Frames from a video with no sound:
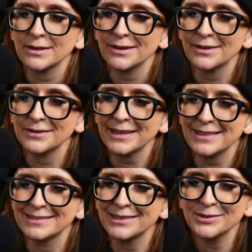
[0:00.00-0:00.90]
all right,
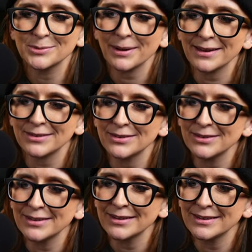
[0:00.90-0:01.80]
the deer's back
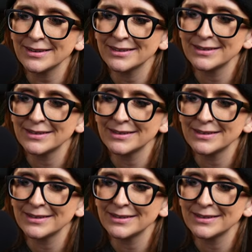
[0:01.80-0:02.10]
on